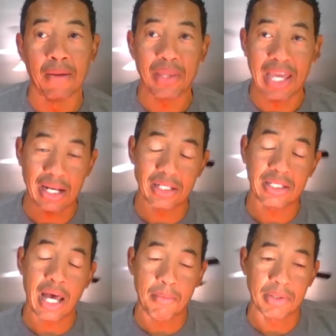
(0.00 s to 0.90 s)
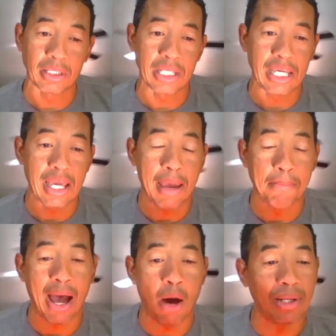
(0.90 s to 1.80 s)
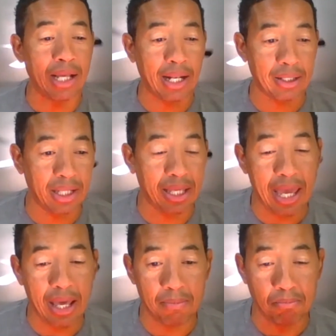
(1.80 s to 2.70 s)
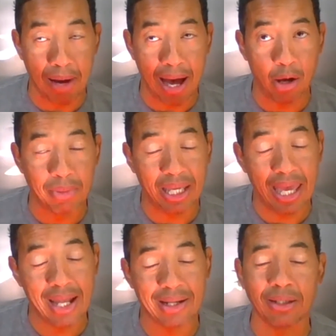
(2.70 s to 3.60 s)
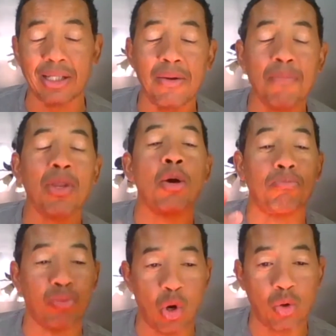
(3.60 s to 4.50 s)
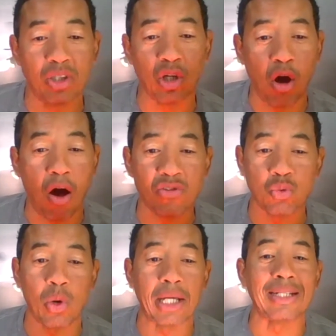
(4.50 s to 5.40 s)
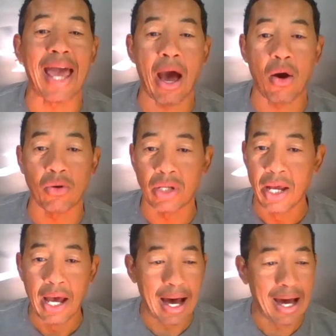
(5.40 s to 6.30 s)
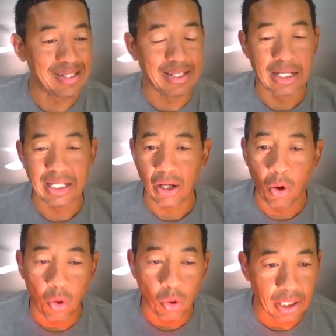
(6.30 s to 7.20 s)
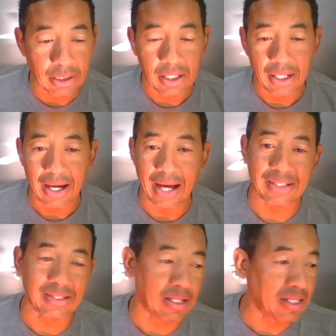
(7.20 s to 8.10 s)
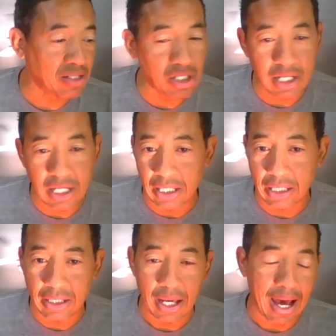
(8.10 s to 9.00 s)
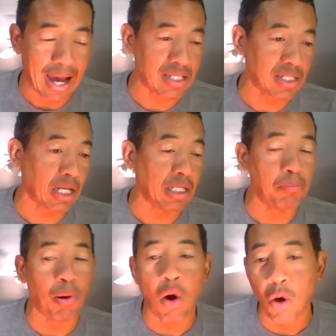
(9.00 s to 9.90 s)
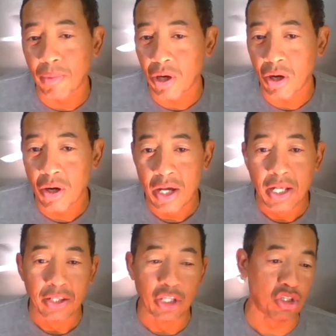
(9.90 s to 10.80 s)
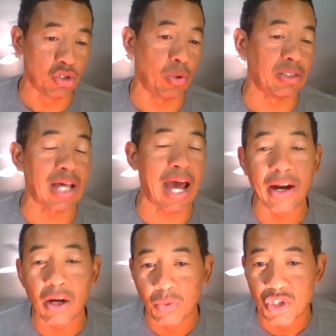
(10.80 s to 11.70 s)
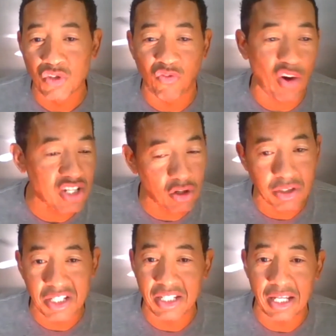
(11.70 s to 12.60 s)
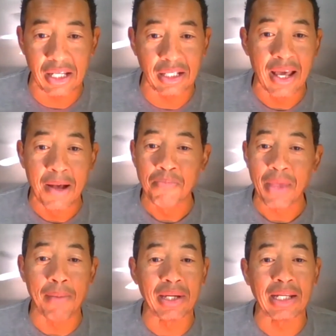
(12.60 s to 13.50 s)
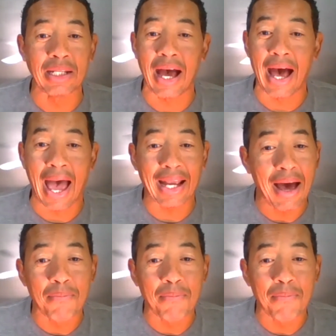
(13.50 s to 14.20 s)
anatomically and biomechanically broke the golf swing down. I studied Hogan, I studied Snead, I studied Palmer. This is when Tiger was fresh on the scene. I mean, I got